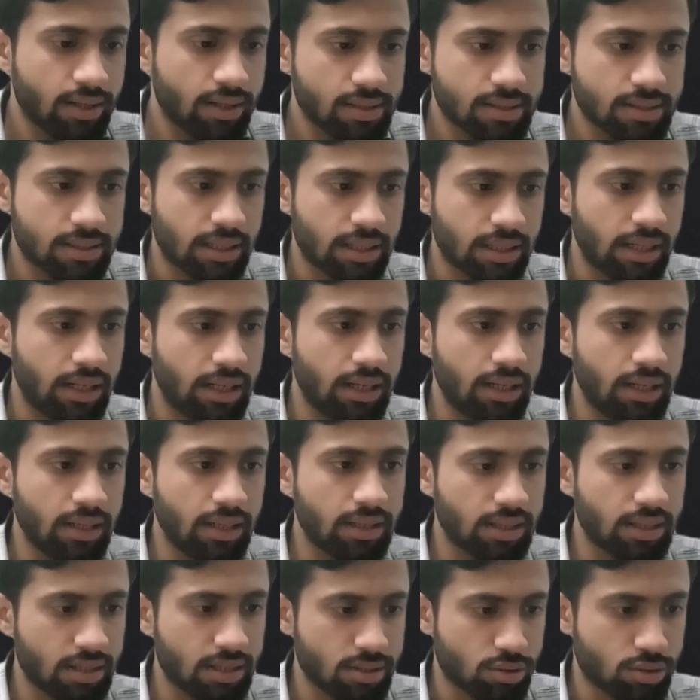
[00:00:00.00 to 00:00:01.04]
Saeed
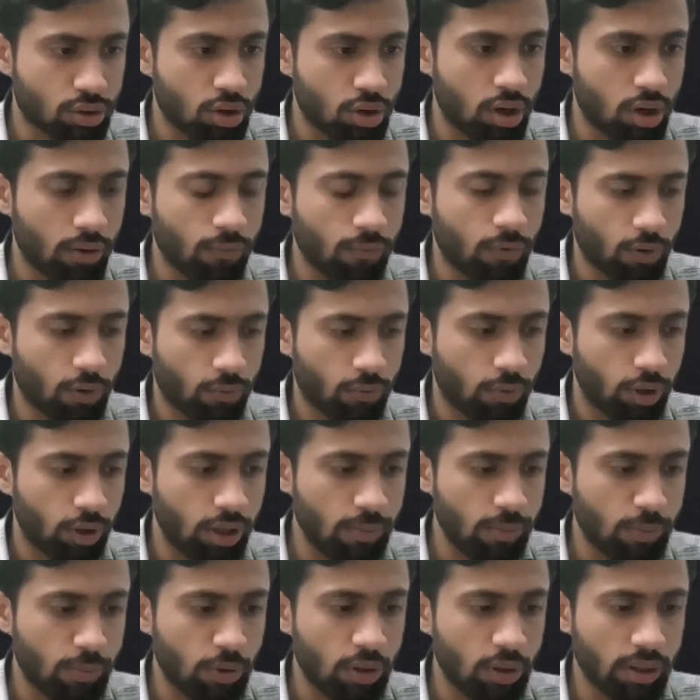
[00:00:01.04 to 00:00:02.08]
is gone for
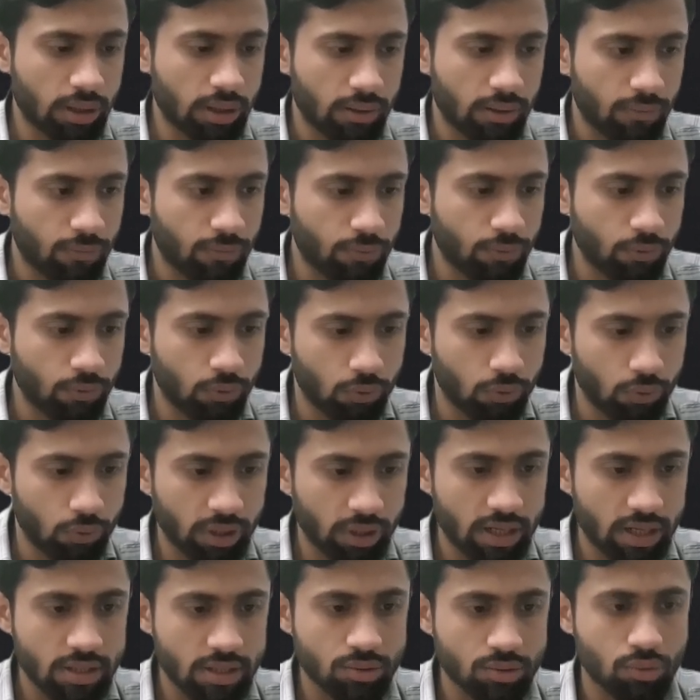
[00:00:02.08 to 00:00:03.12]
volleyball. Ghafoor
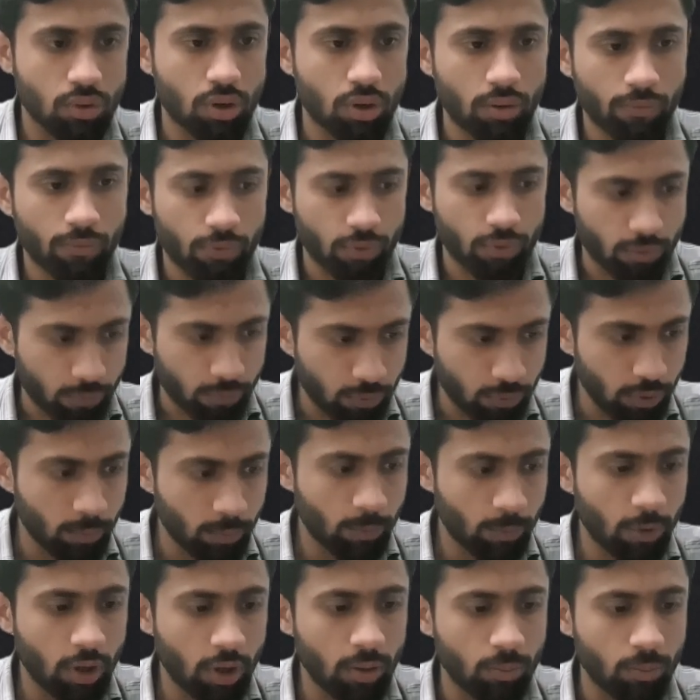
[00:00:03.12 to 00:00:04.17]
is gone for
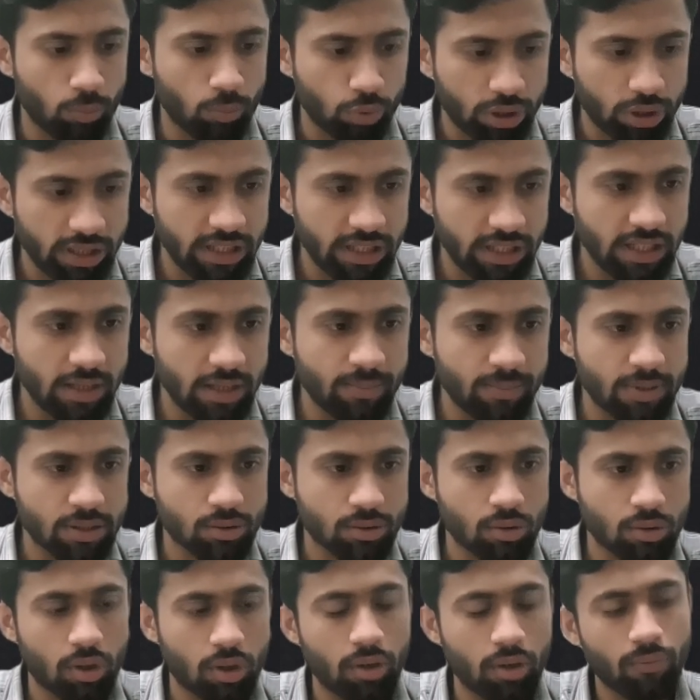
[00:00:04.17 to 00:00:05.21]
football. Munib is
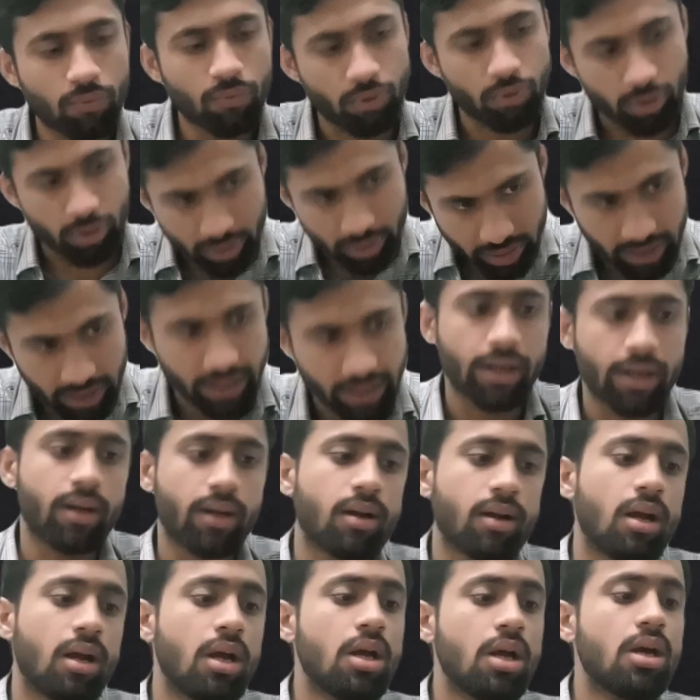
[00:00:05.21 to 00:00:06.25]
gone for cricket
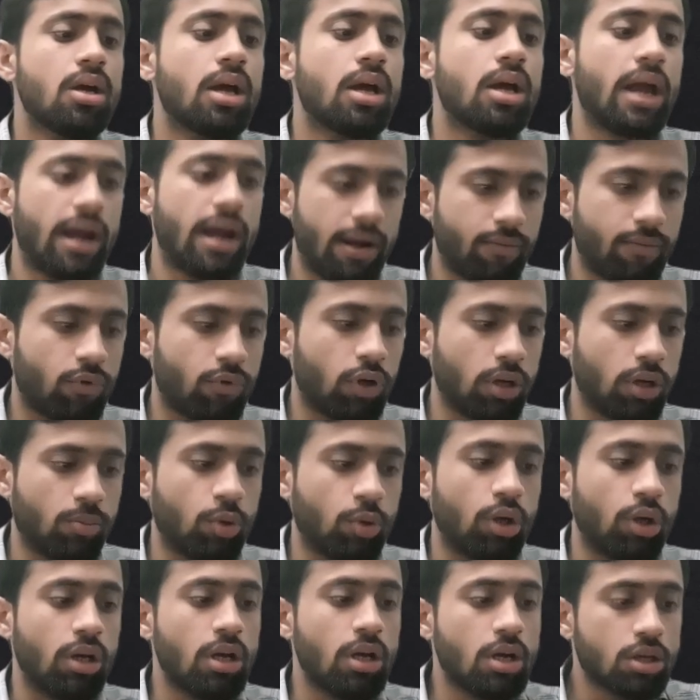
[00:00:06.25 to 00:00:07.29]
and volleyball.